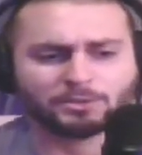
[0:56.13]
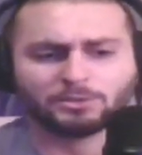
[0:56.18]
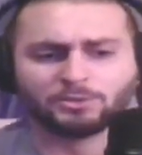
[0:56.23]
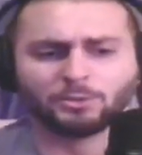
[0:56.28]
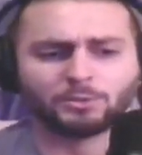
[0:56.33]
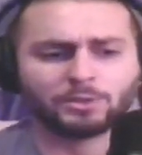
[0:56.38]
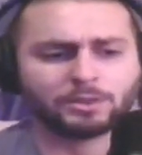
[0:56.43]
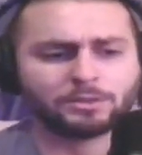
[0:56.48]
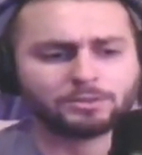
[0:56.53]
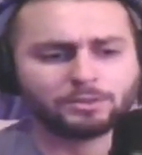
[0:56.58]
It's
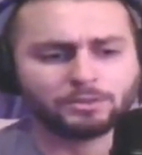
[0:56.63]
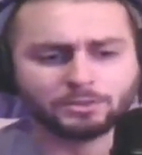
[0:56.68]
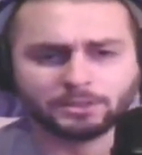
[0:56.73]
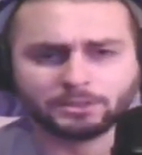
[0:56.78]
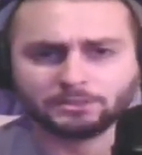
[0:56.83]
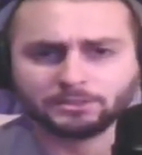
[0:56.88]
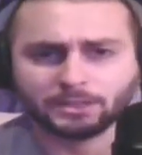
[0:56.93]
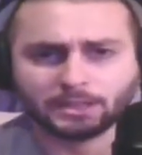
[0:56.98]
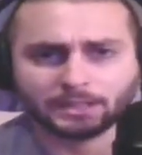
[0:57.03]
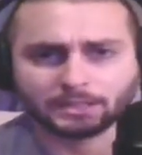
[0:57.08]
only 30
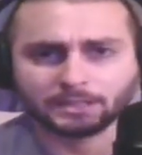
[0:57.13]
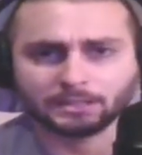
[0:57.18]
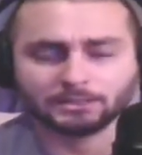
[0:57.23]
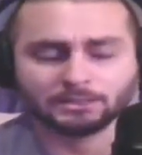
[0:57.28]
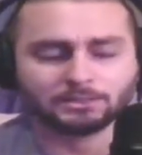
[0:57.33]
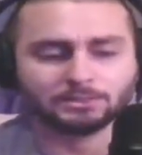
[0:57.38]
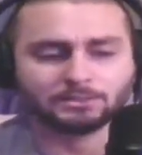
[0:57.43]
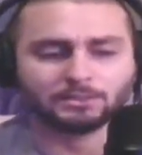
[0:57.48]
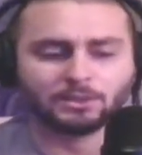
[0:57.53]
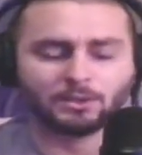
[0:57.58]

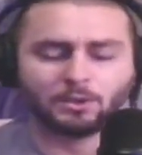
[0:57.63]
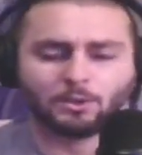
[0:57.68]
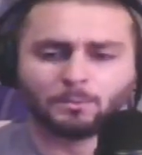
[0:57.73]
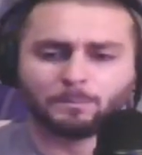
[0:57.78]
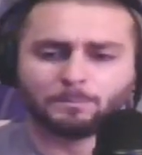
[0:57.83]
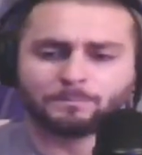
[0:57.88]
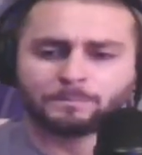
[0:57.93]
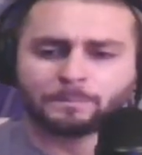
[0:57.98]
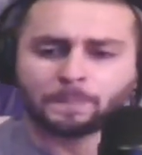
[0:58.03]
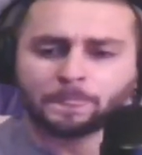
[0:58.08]
seconds,
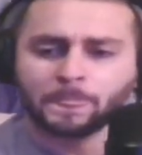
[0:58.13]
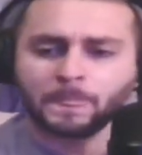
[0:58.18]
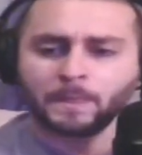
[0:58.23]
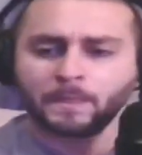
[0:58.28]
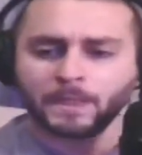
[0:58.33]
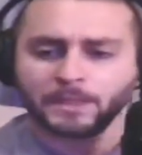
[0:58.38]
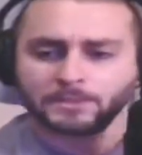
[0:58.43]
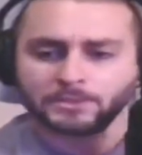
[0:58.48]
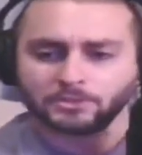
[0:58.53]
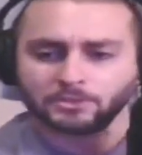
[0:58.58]
so
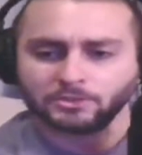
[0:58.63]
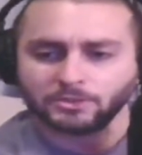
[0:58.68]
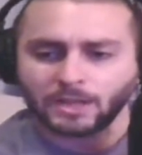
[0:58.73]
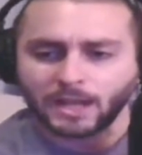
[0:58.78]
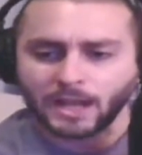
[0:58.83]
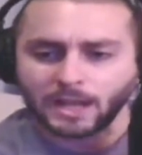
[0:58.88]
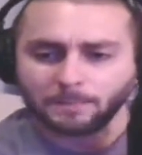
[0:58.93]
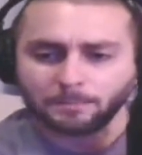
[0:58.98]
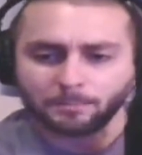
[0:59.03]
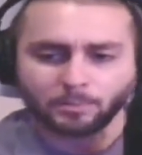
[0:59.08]
let's
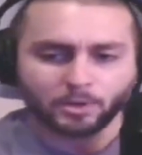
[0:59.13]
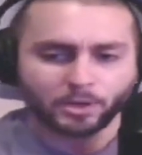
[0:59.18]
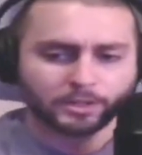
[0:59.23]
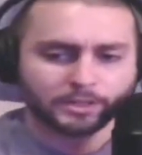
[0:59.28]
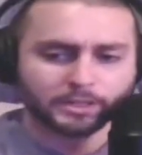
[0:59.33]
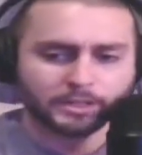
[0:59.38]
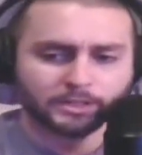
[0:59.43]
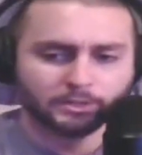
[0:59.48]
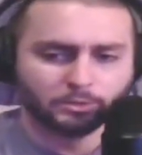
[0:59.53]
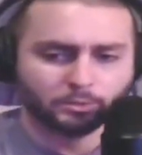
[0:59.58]
hop
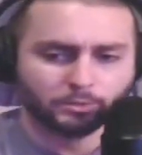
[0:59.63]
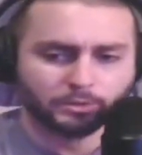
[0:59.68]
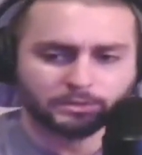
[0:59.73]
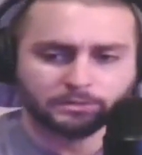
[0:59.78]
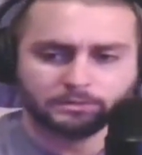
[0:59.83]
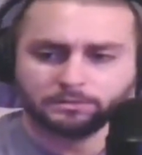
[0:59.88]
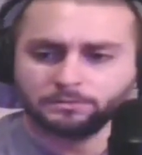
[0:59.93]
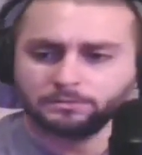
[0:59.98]
right into it.